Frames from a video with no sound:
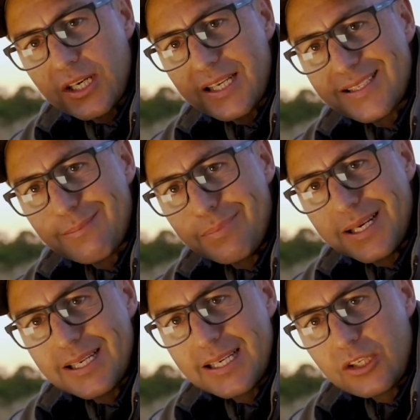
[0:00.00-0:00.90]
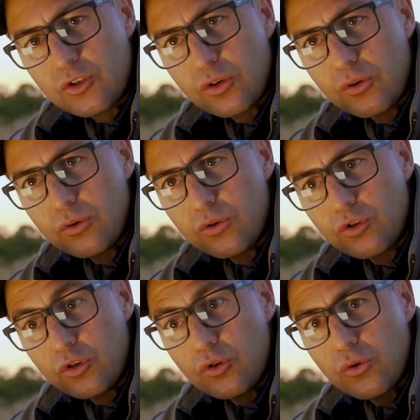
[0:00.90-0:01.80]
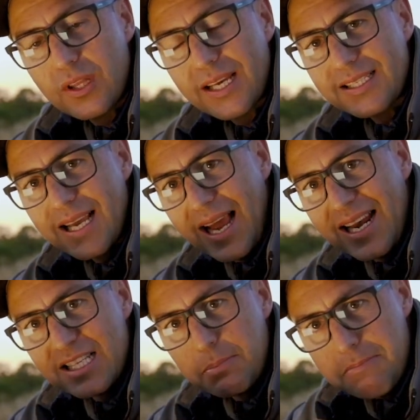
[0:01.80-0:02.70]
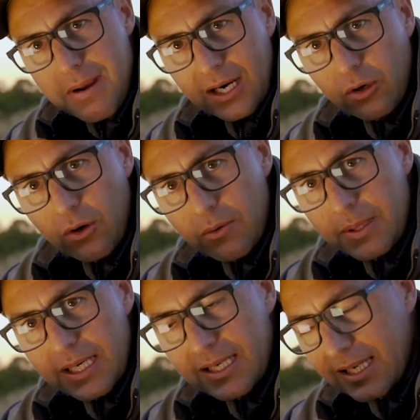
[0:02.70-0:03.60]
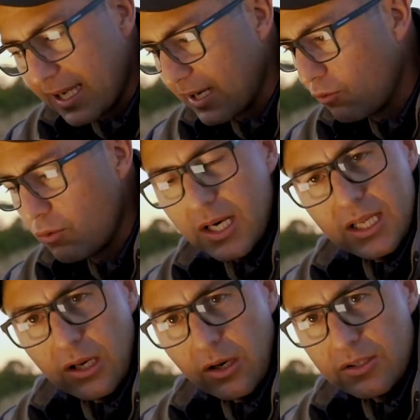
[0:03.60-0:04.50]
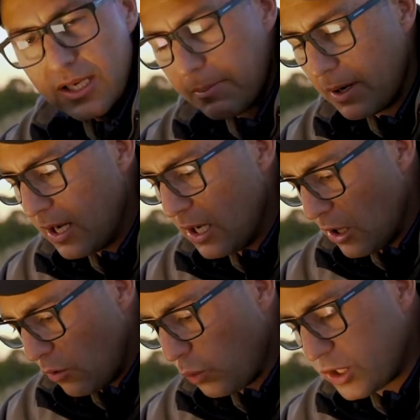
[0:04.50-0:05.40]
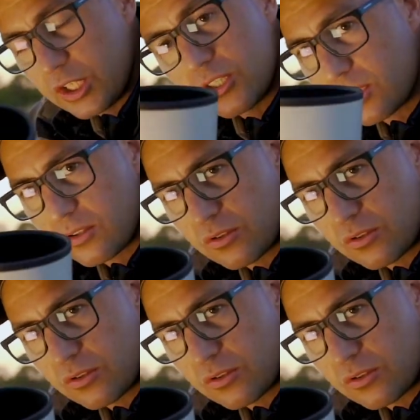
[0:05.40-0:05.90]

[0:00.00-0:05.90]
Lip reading: and its ability to do things, and its macro ability, getting really close up, which is